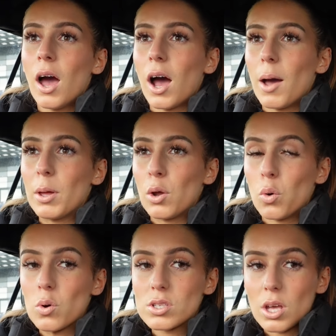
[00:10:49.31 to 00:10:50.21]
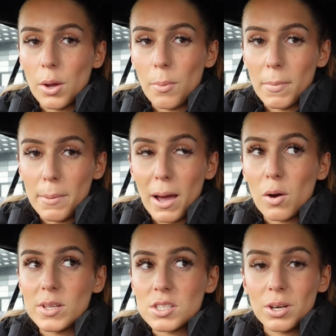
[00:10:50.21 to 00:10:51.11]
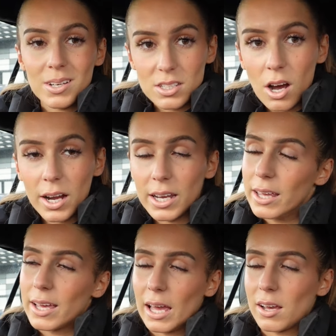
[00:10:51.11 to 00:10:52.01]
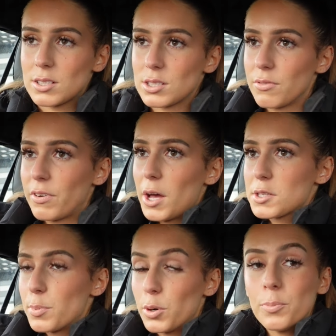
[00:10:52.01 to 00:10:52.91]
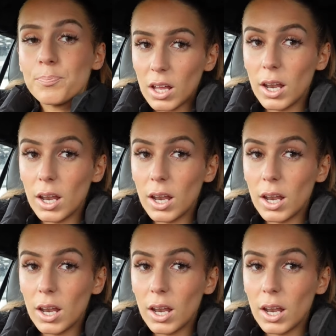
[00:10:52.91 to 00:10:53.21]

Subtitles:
And also my back windscreen is tiny, again, because it's convertible.